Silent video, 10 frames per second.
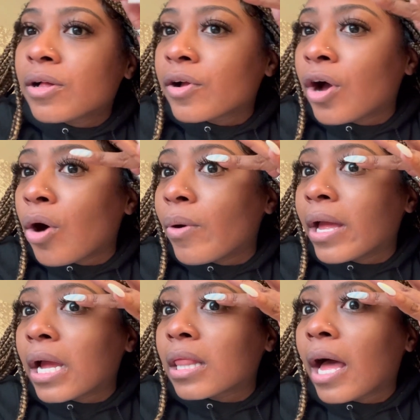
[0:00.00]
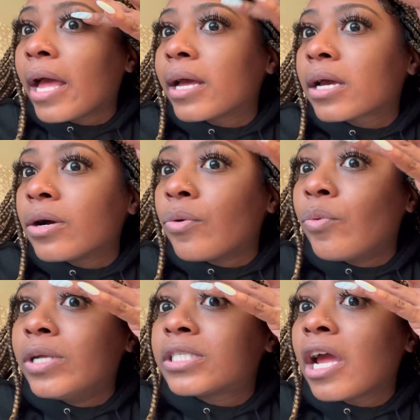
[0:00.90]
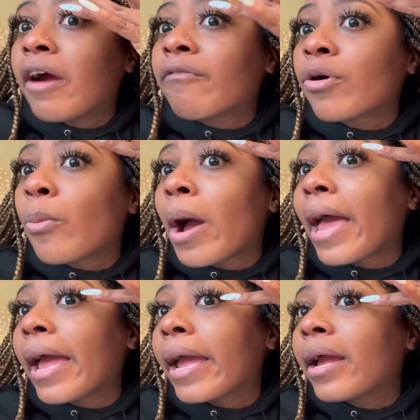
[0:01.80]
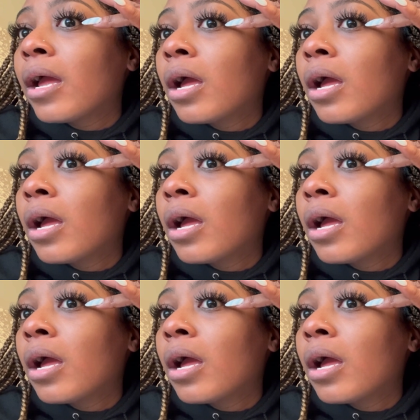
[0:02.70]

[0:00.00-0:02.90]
going, like, whichever way.